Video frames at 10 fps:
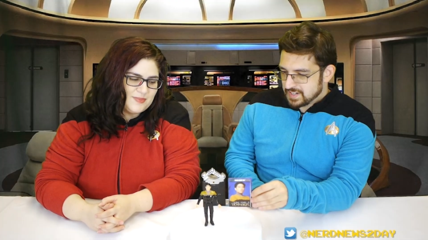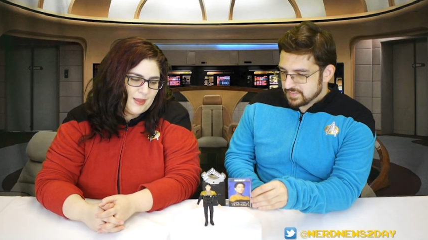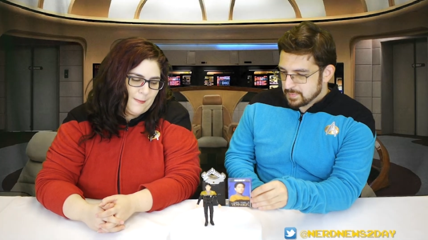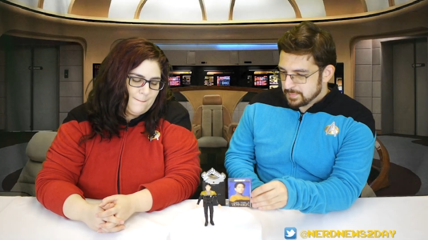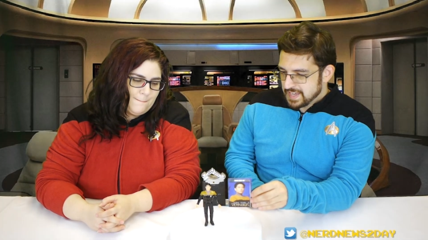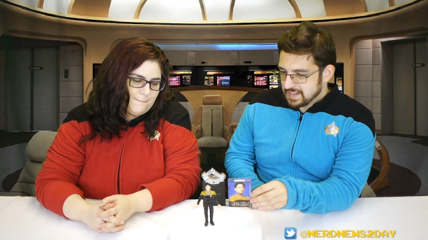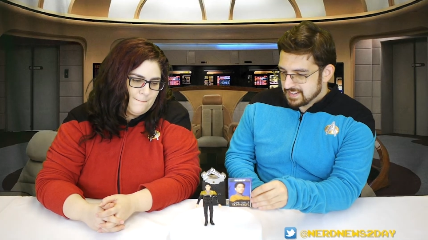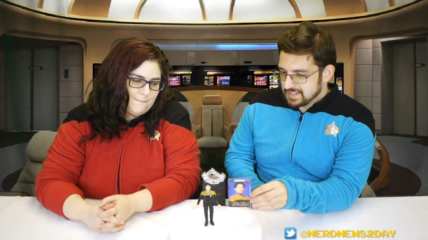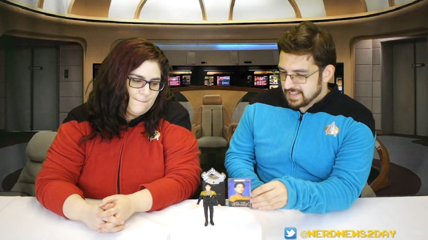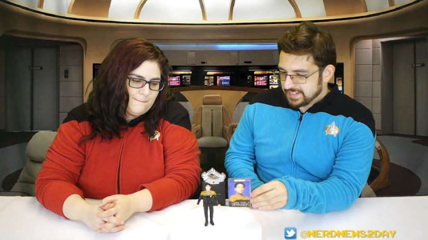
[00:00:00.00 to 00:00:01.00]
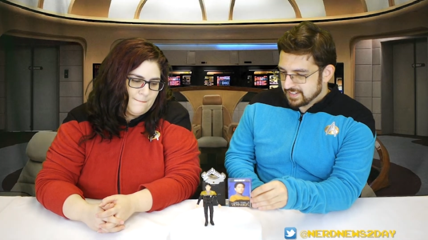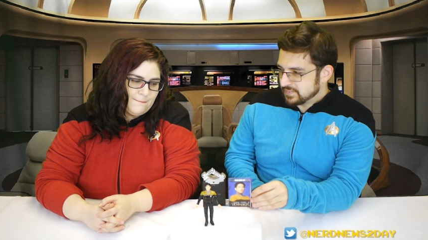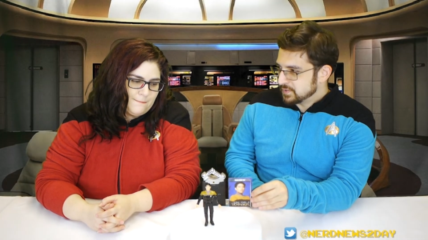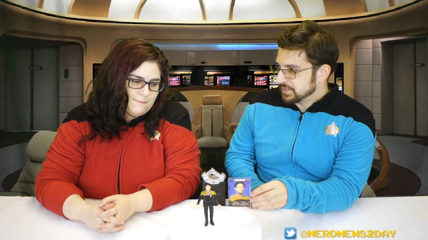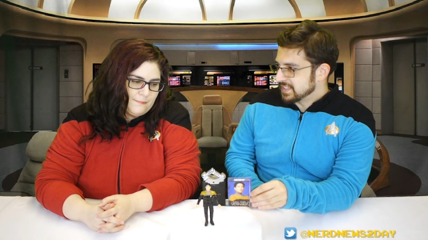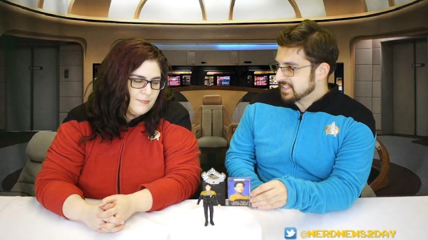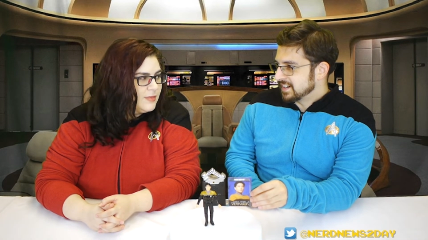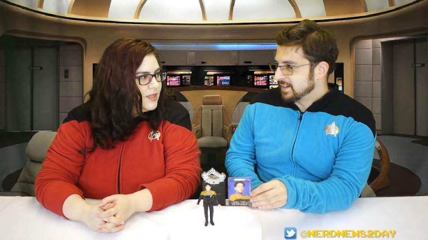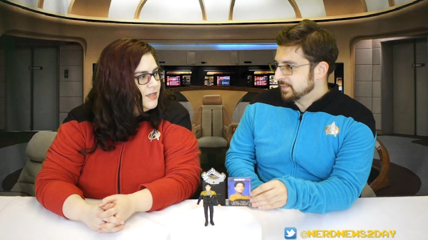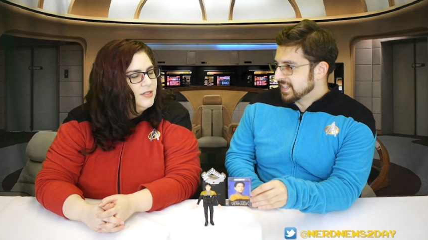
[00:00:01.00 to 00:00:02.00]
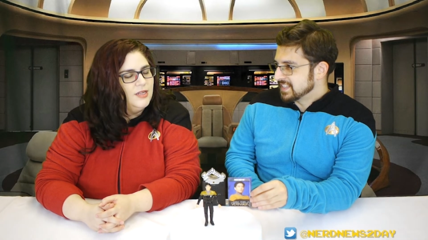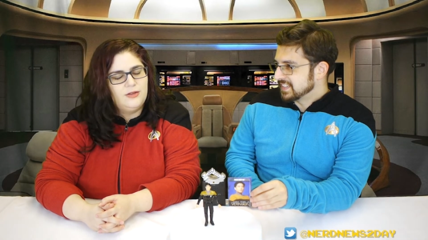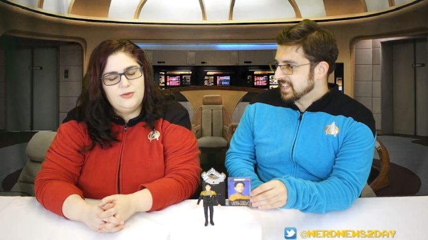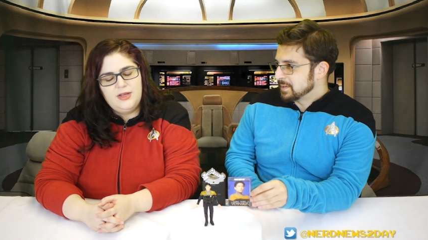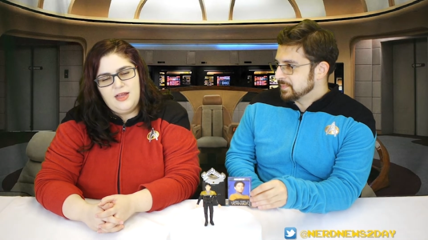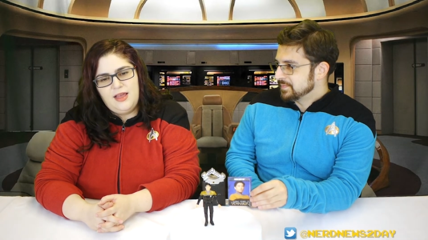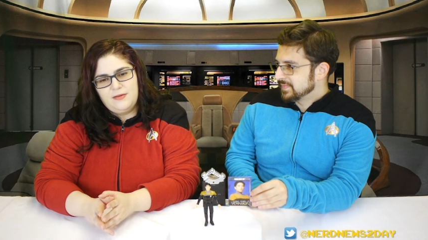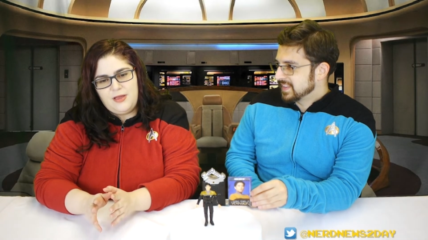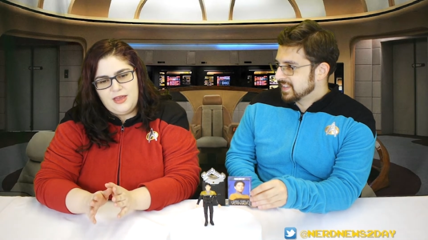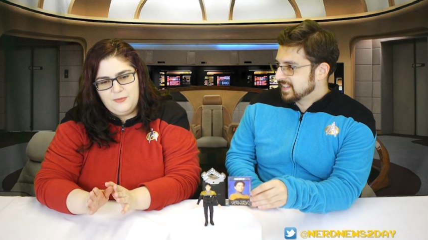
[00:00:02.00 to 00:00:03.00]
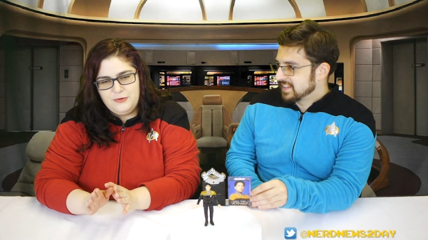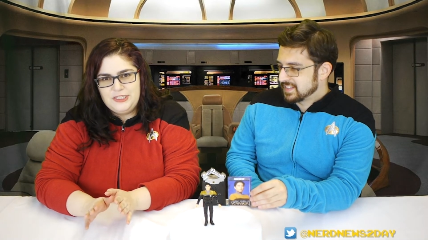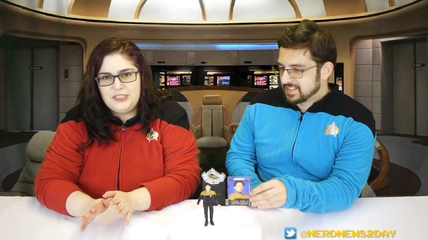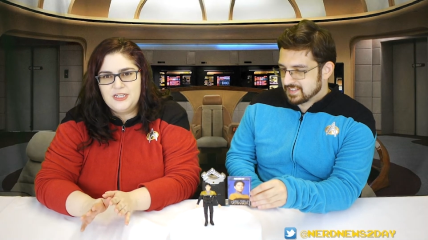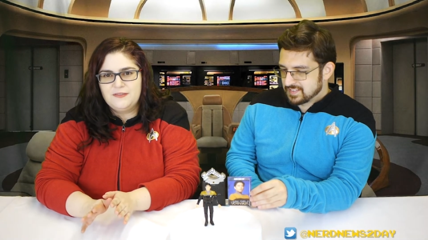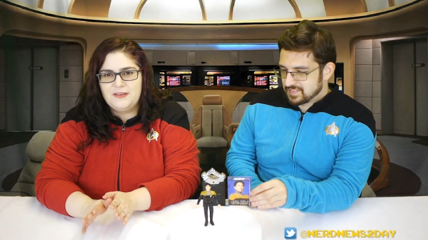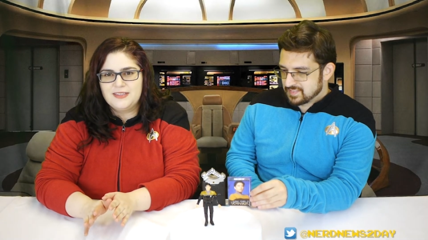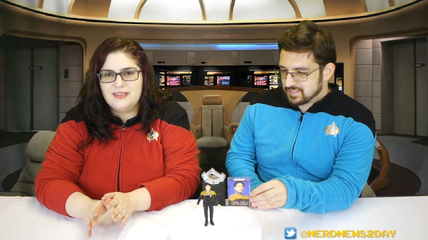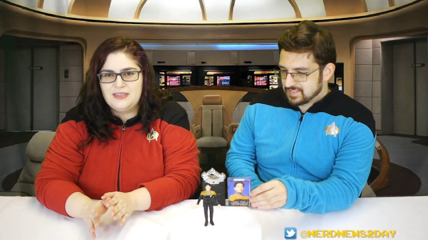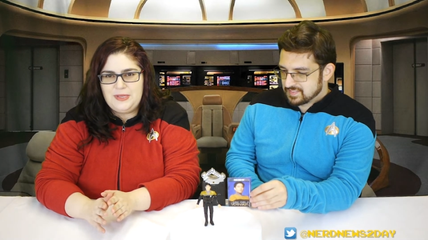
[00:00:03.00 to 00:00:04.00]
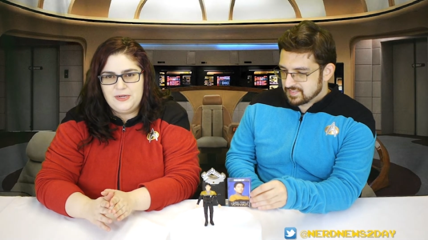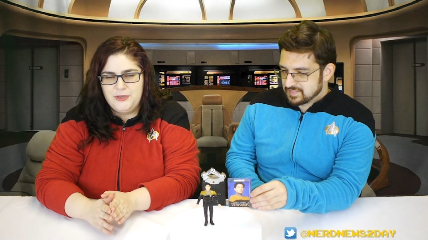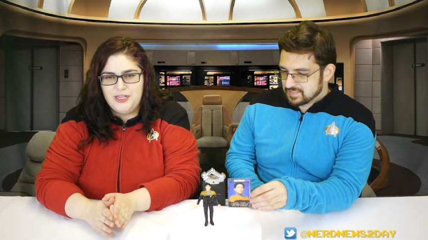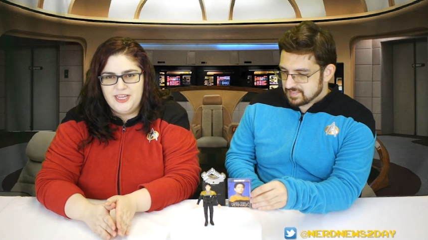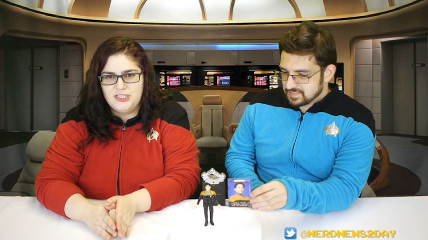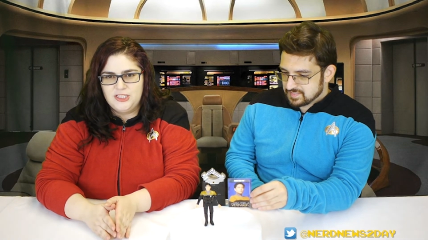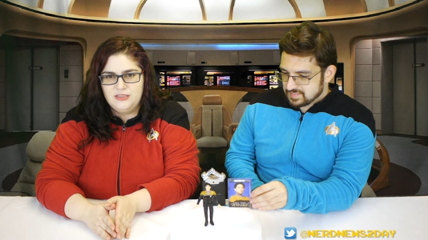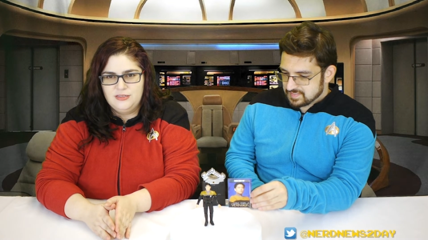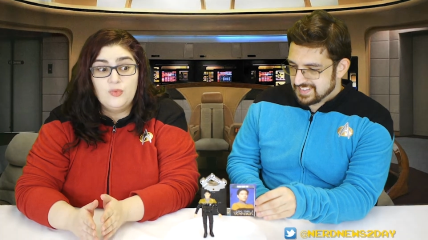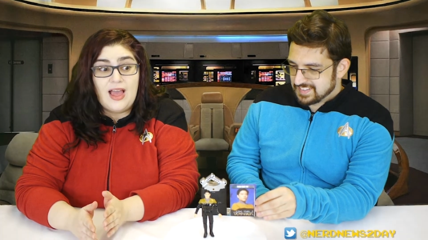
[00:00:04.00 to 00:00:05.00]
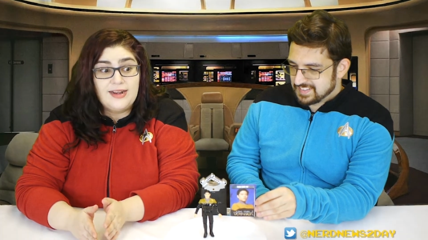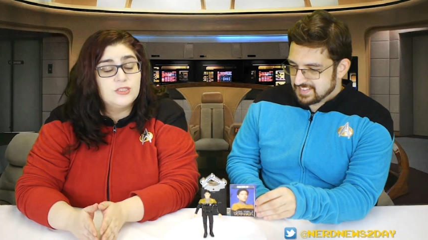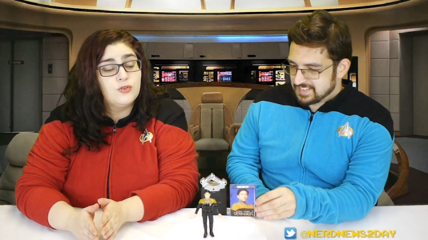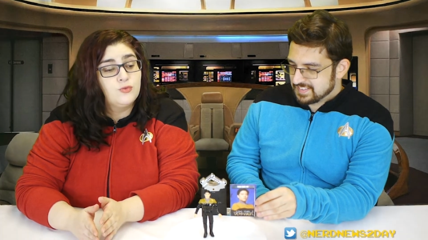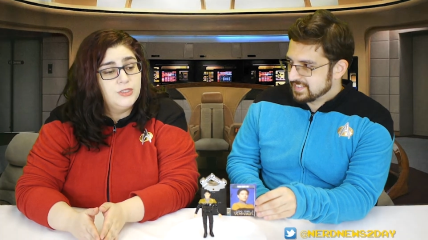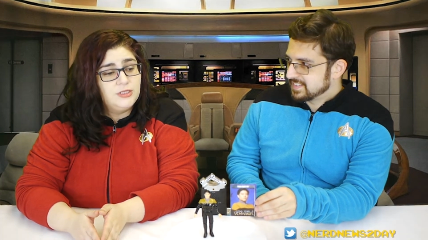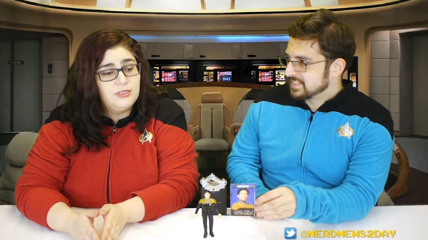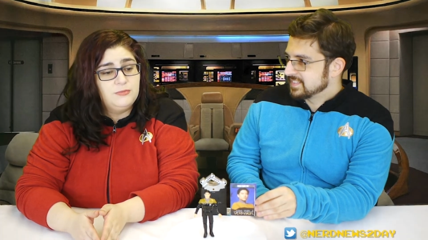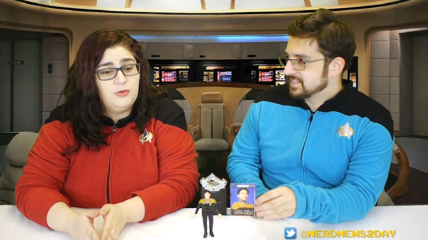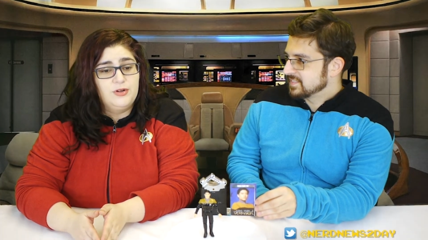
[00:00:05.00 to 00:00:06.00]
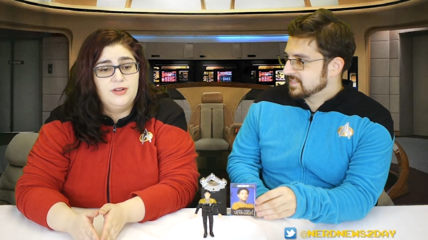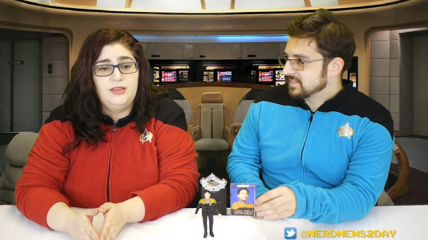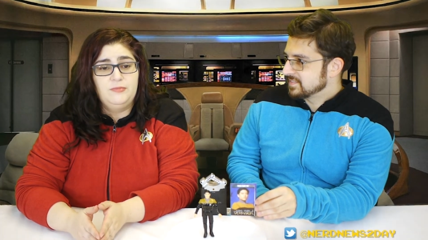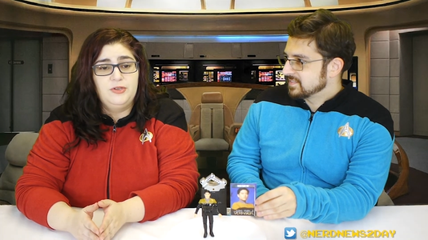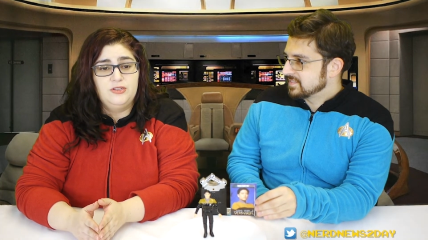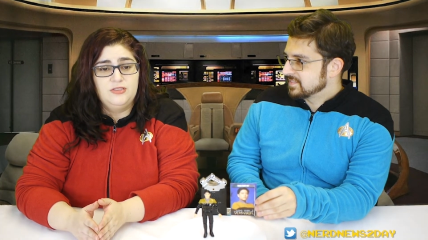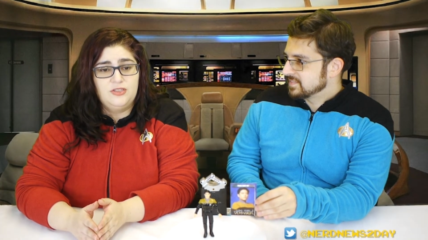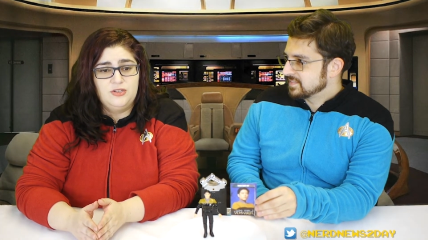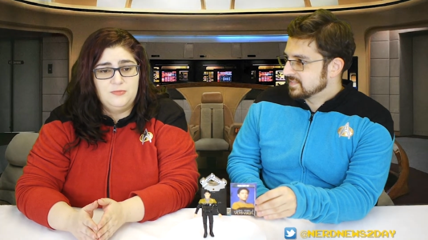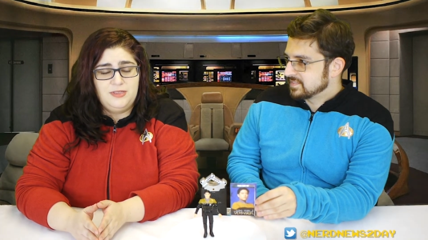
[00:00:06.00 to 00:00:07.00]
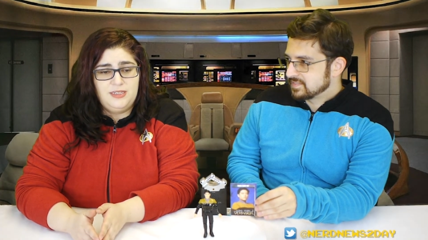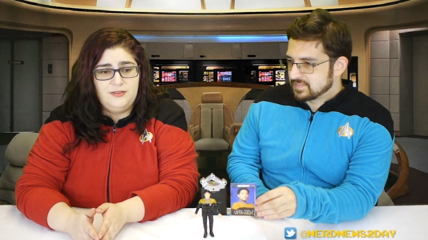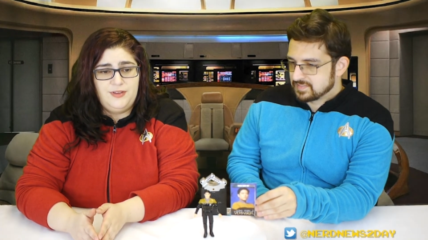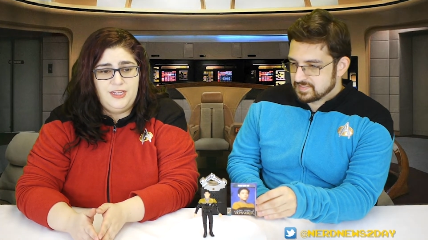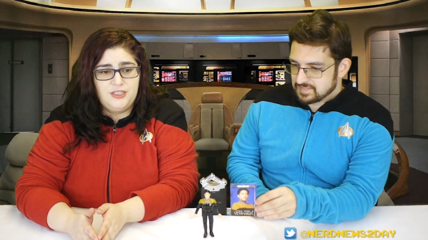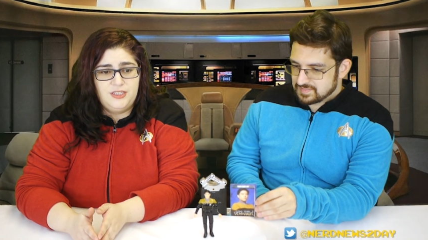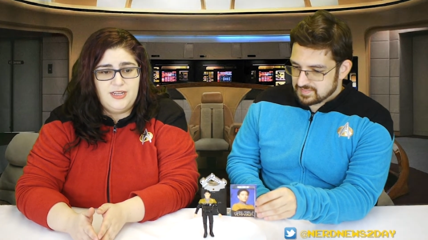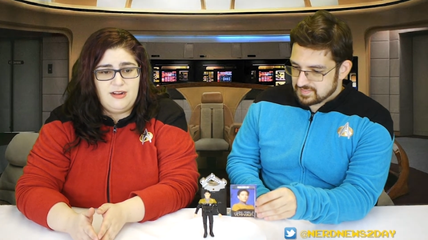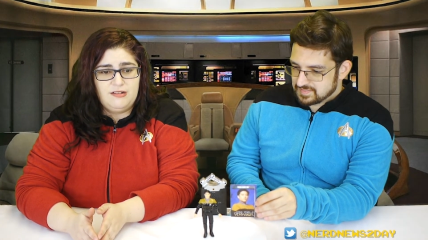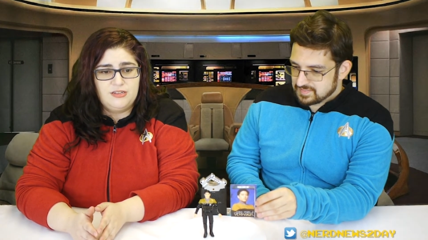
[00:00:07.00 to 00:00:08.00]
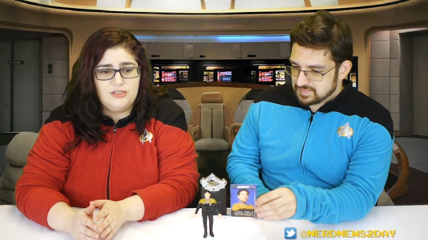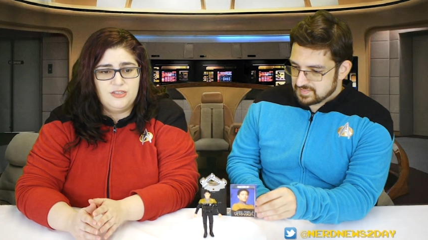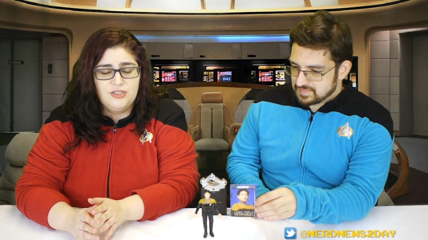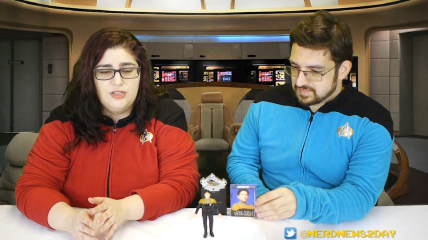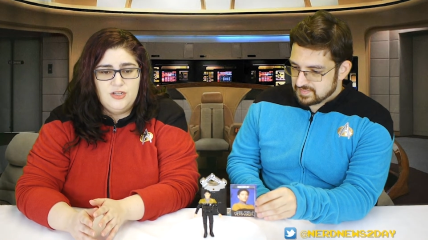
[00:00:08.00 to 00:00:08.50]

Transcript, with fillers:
Speaker 1: right off the bat, not off to a good start with Ensign no, Kim.
Speaker 2: I, I appreciate the fact that they made him look Asian. That is a really important thing because there are plenty of Asian characters